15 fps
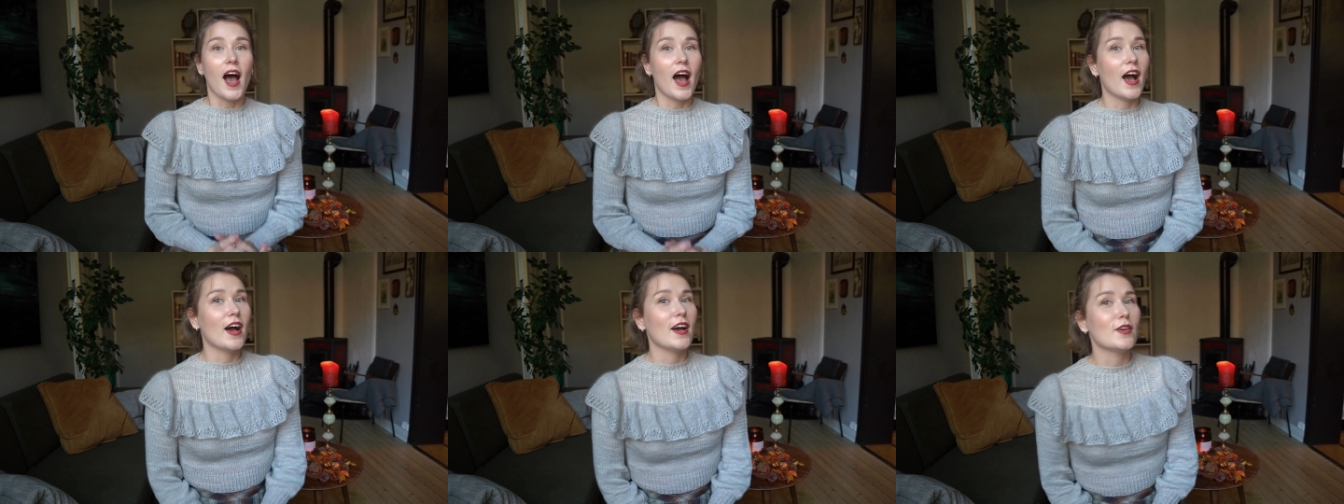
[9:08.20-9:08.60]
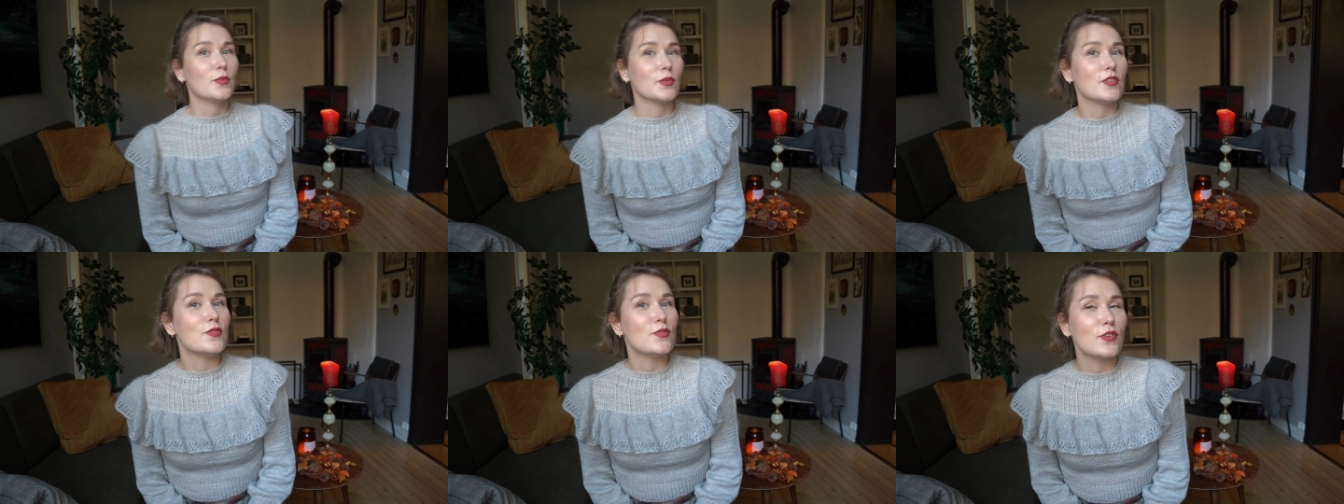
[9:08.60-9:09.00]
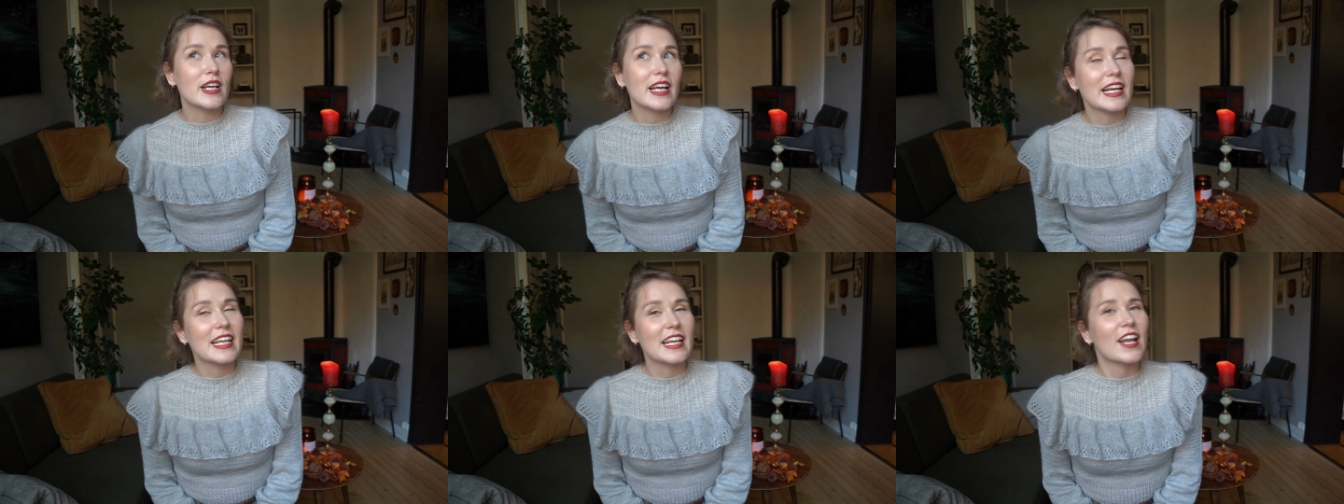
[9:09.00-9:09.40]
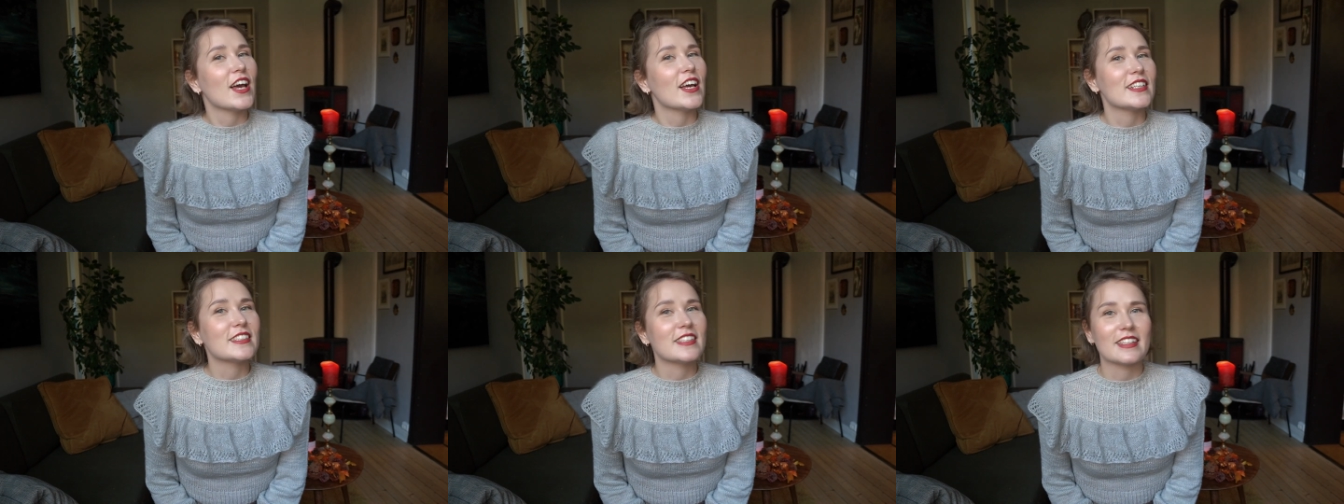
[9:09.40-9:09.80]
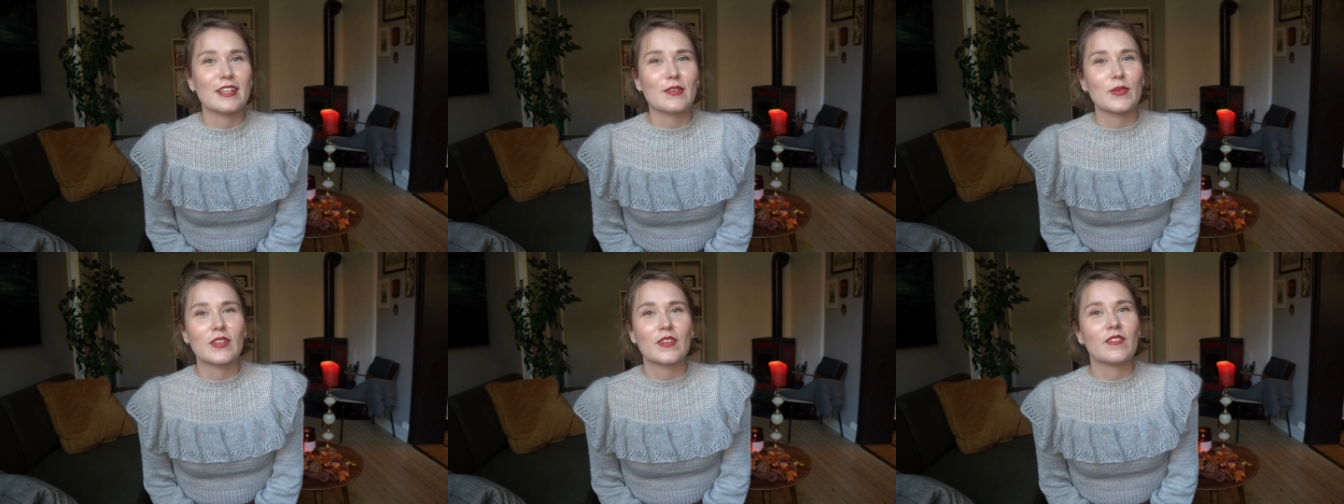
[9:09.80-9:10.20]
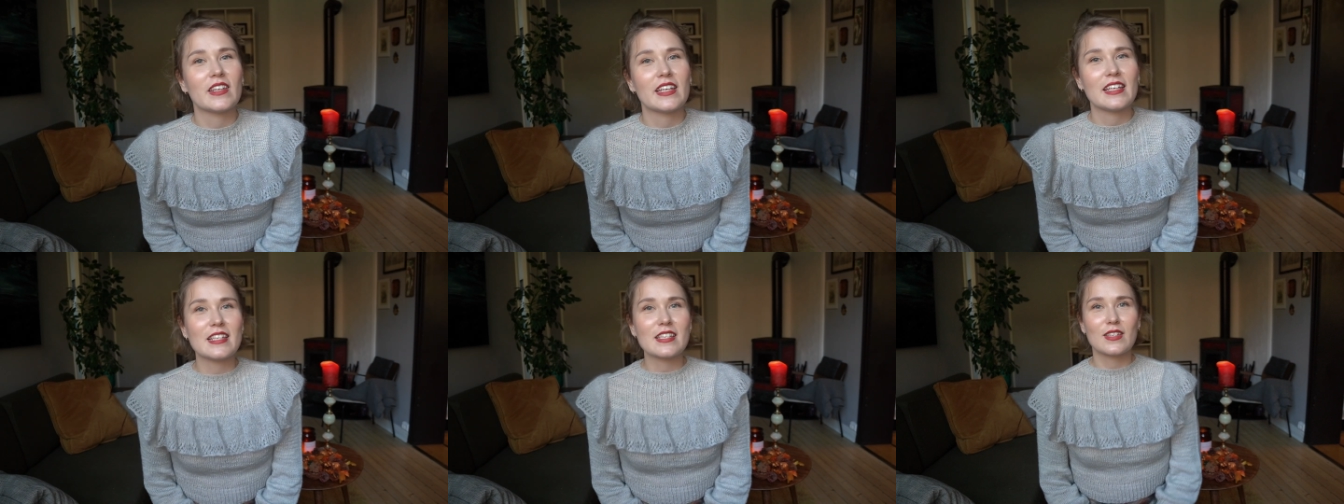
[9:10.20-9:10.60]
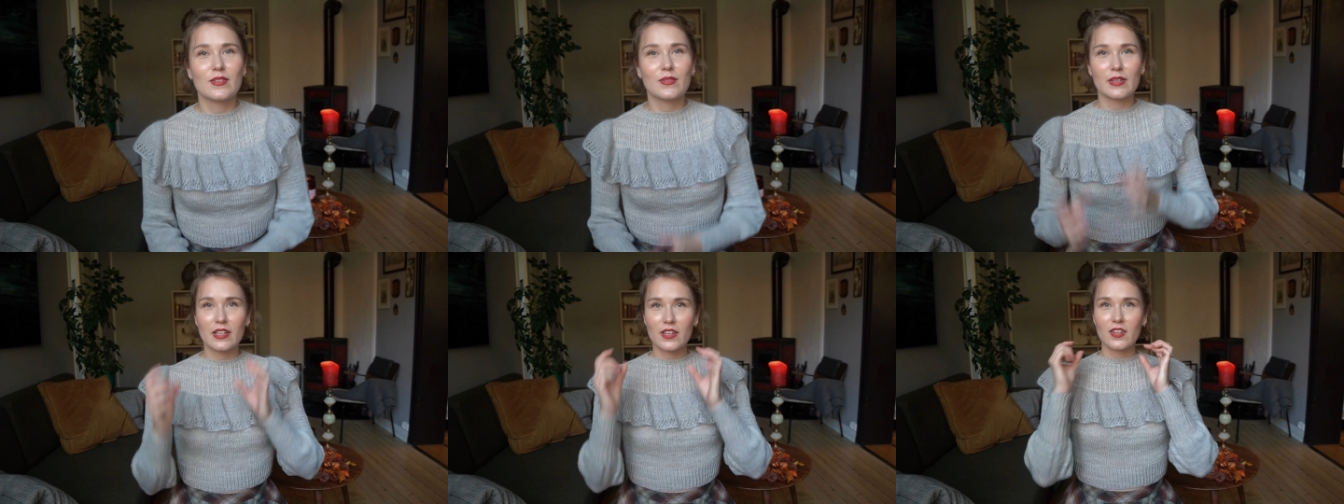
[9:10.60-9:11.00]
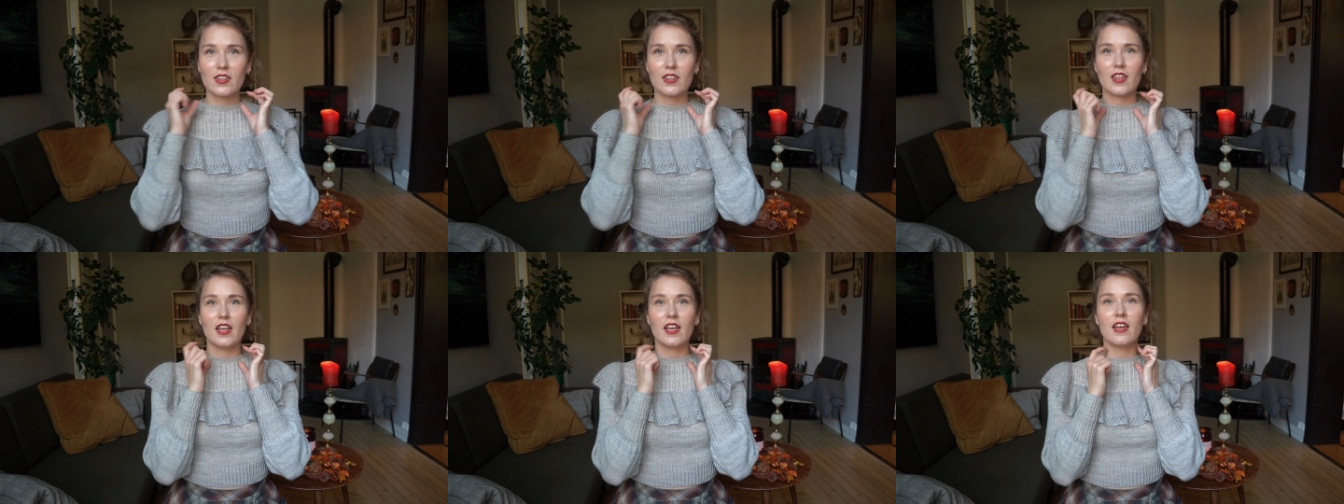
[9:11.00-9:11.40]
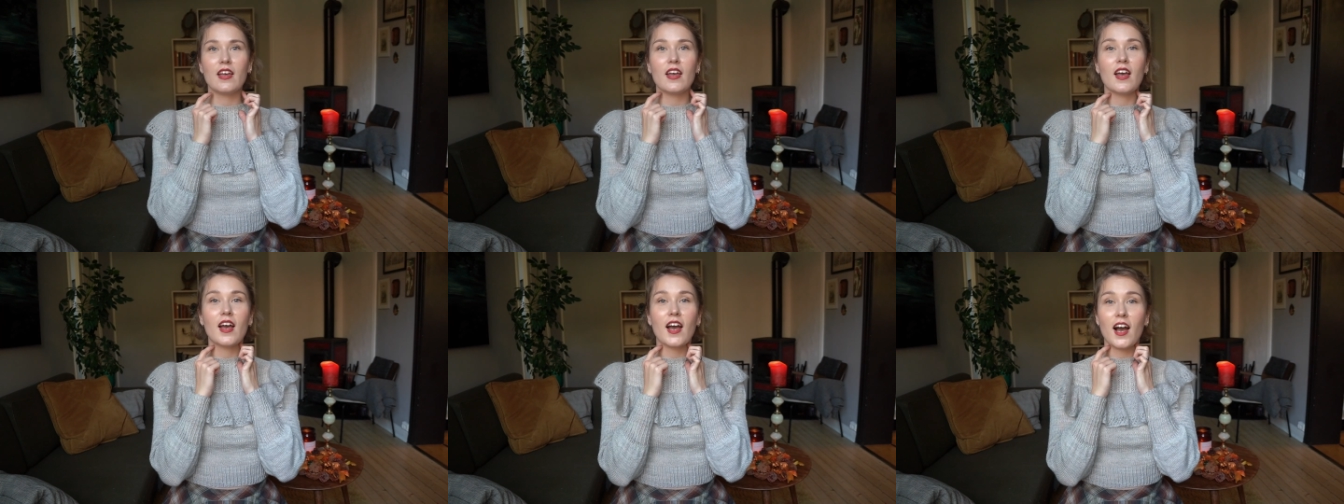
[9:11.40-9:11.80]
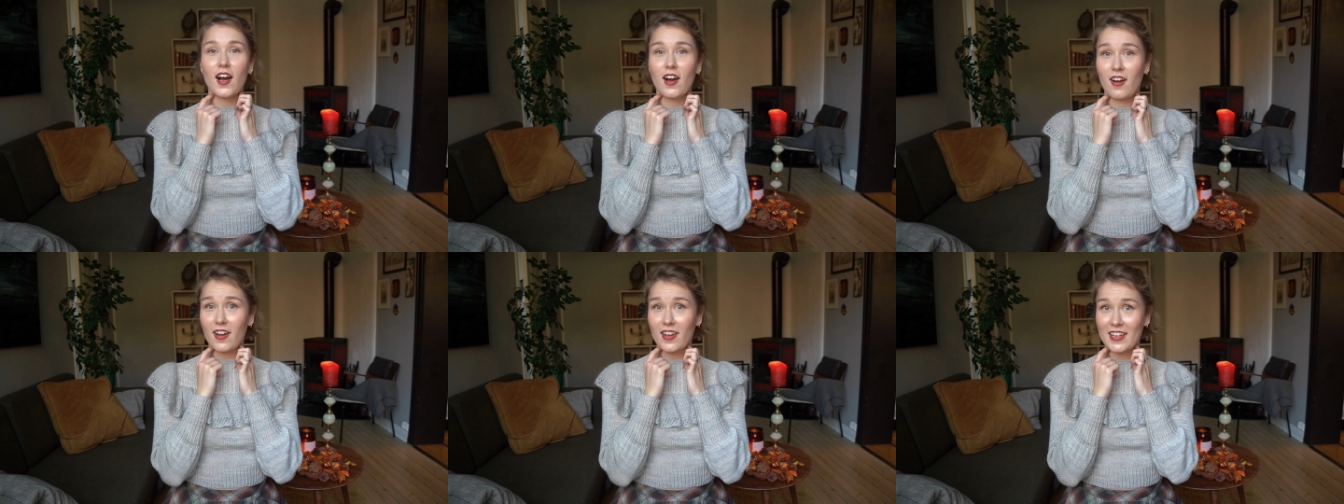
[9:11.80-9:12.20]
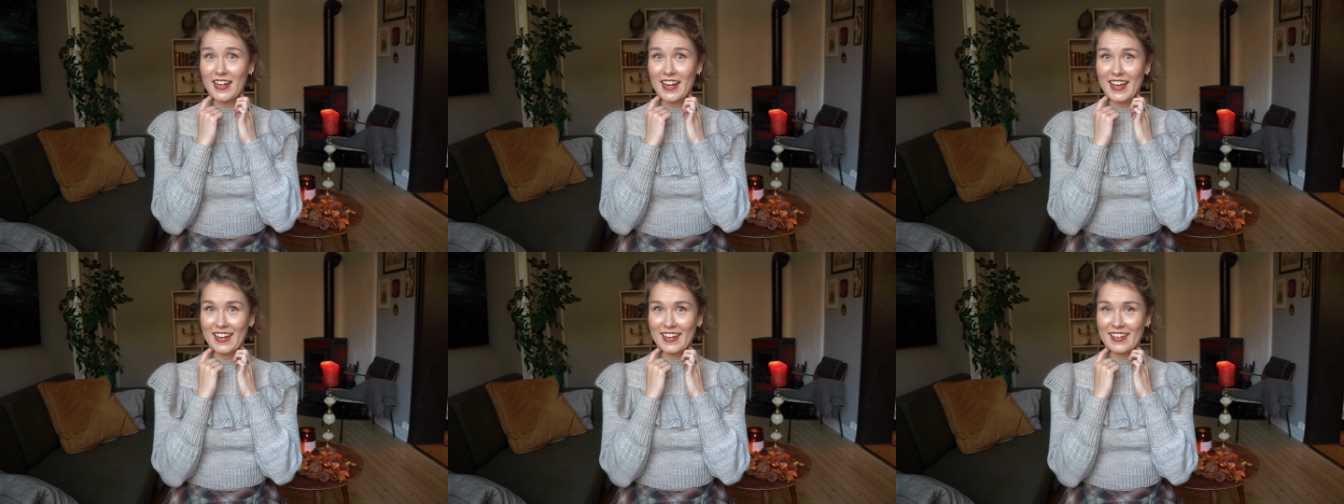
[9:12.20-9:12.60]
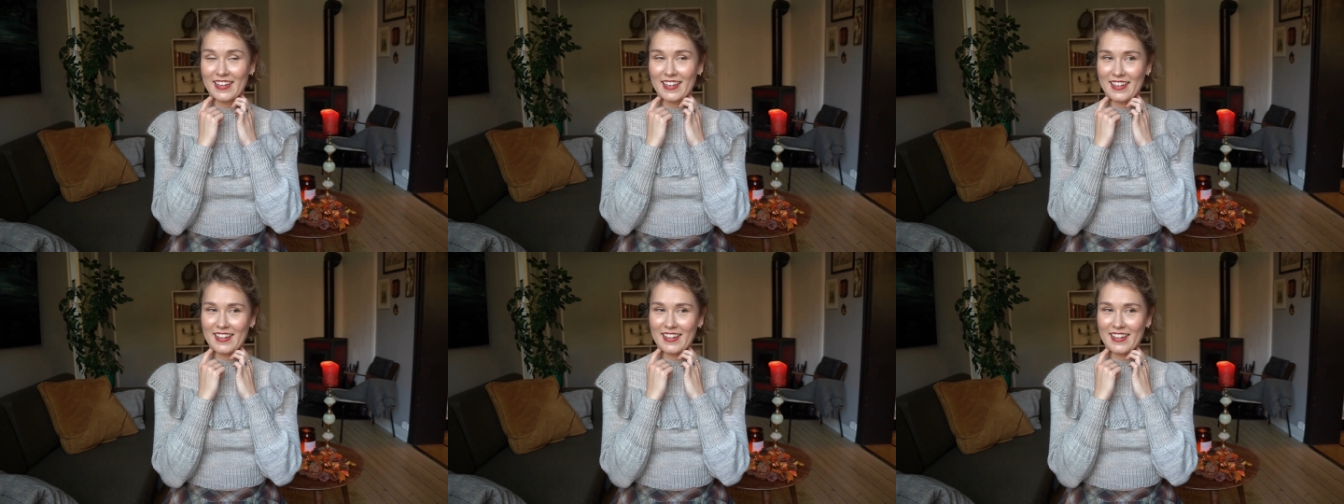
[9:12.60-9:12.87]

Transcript: I would really like to knit one of these with a higher neck.